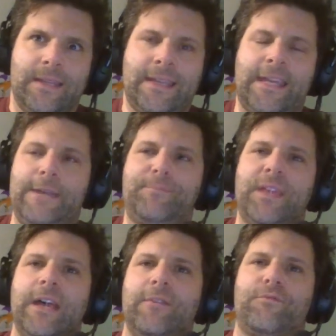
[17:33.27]
keep
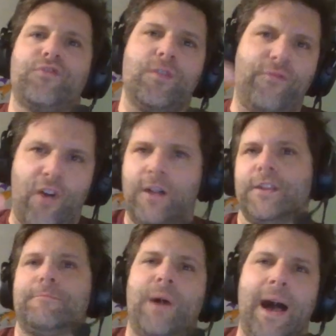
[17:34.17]
them from
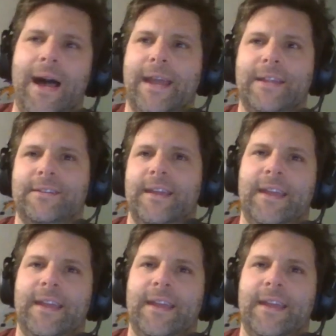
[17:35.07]
falling behind